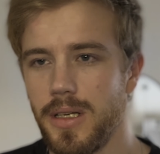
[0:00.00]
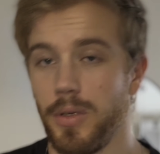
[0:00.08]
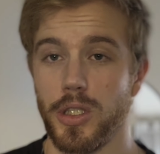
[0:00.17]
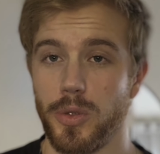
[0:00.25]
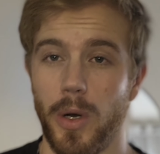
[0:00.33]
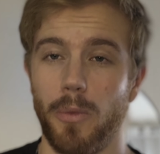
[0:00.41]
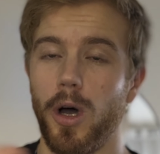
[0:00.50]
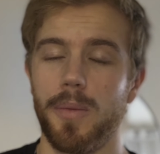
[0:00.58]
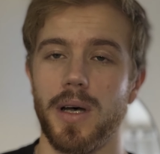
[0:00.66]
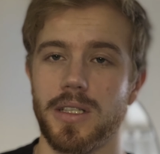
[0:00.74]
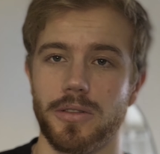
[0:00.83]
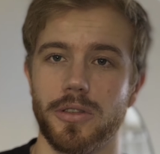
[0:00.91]
because when one
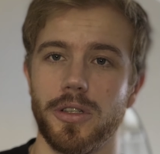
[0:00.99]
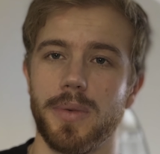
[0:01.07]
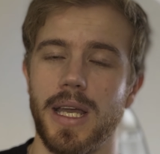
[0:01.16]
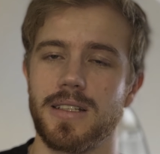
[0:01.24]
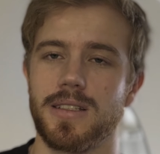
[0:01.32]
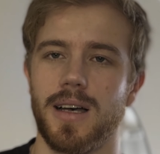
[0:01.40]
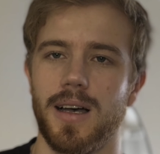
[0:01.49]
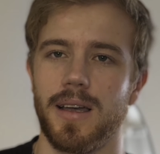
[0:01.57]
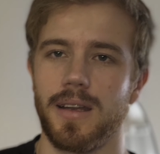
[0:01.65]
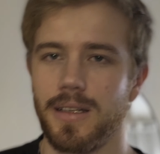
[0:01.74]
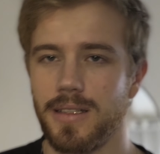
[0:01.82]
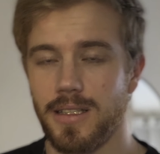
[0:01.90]
muscle group gets tired, it